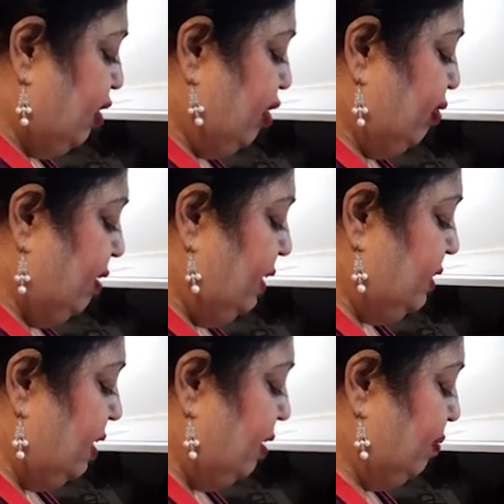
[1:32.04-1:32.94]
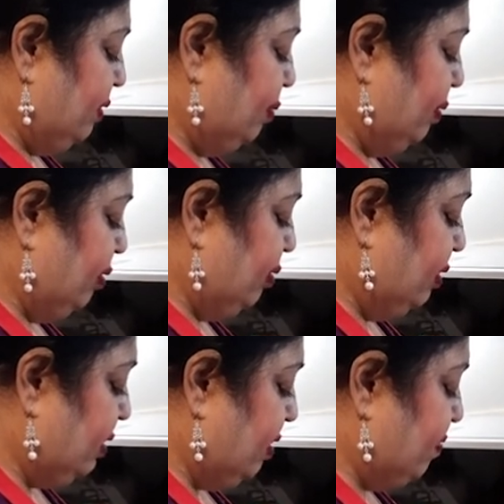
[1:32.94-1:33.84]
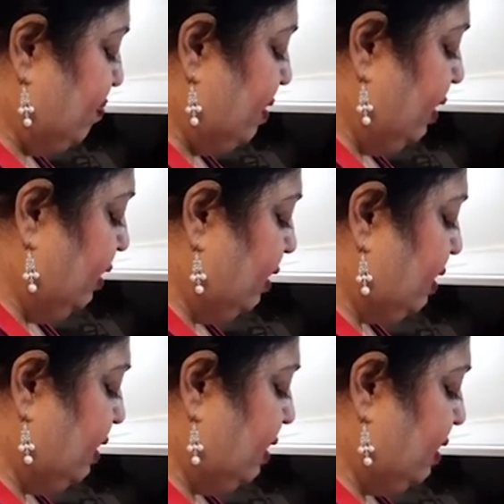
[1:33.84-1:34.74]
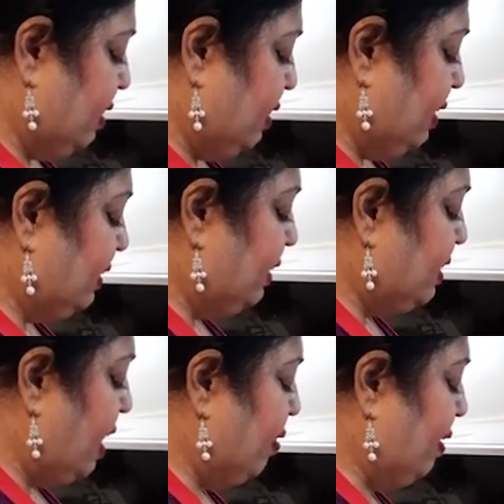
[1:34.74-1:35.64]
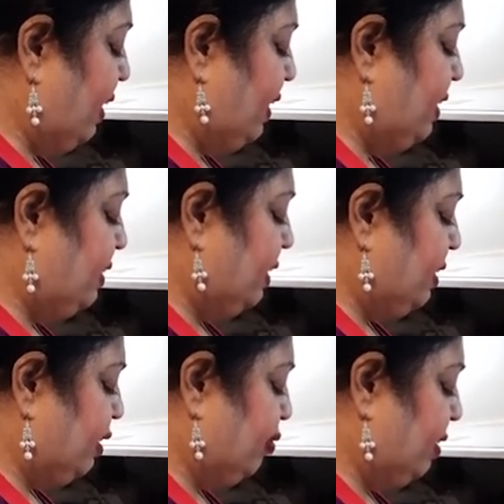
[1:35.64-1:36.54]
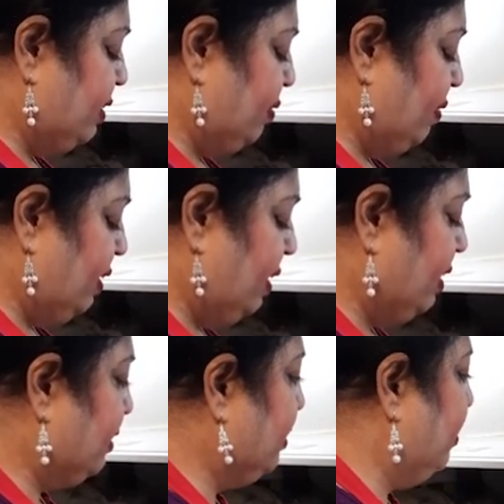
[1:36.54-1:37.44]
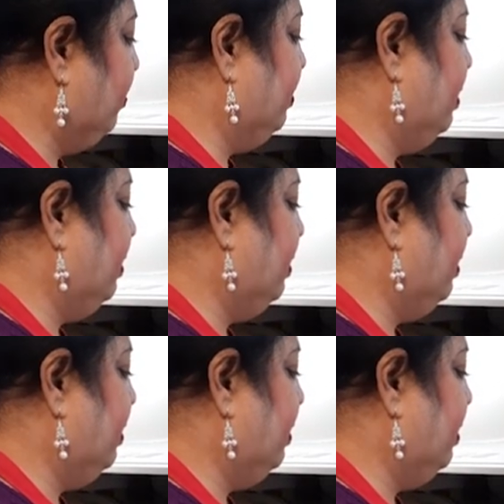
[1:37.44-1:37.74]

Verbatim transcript: the three tablespoons of milk. This is how easy this recipe is.